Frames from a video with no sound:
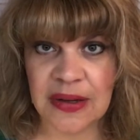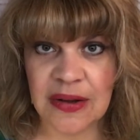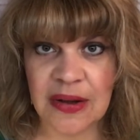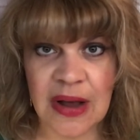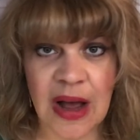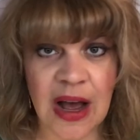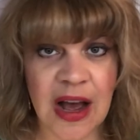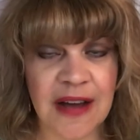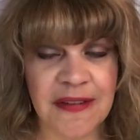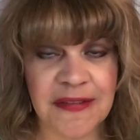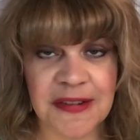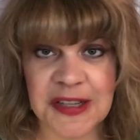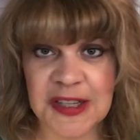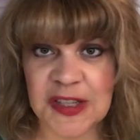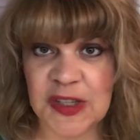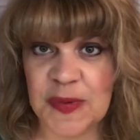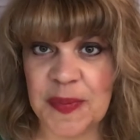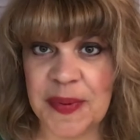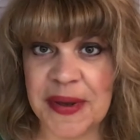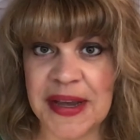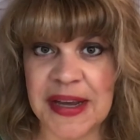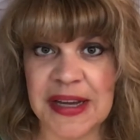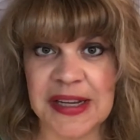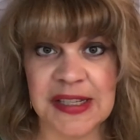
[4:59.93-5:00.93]
office
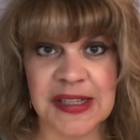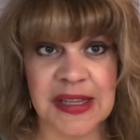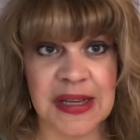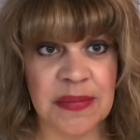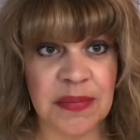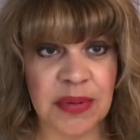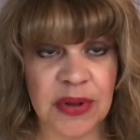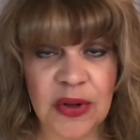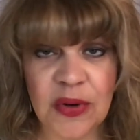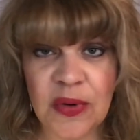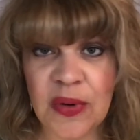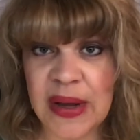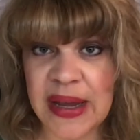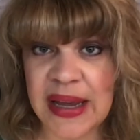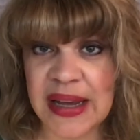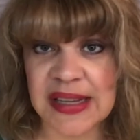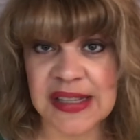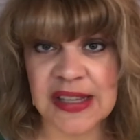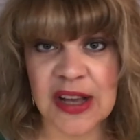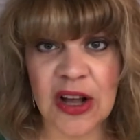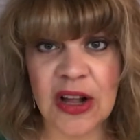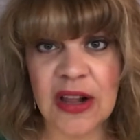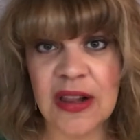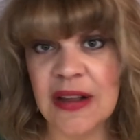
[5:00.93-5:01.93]
space,
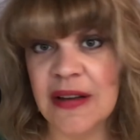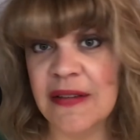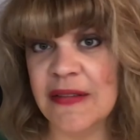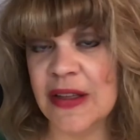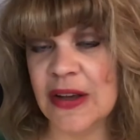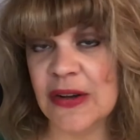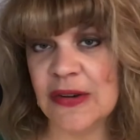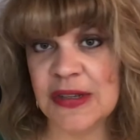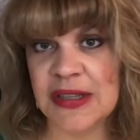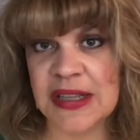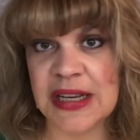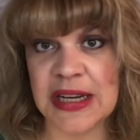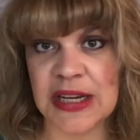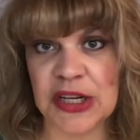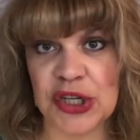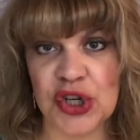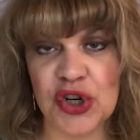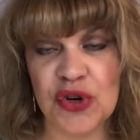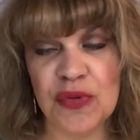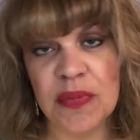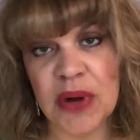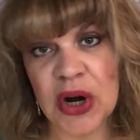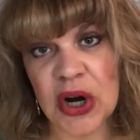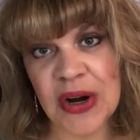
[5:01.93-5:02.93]
employees, all of those things.
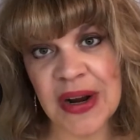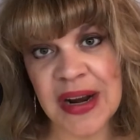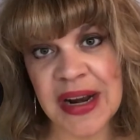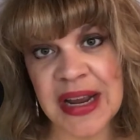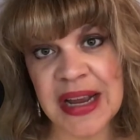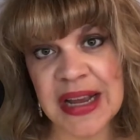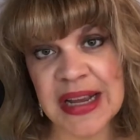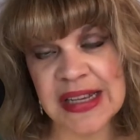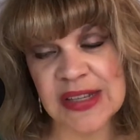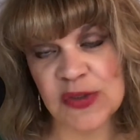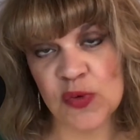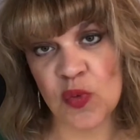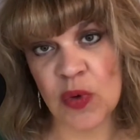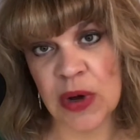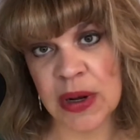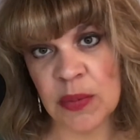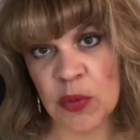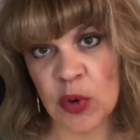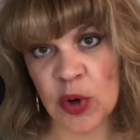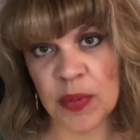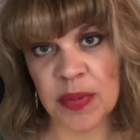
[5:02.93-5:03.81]
Your marketing is one more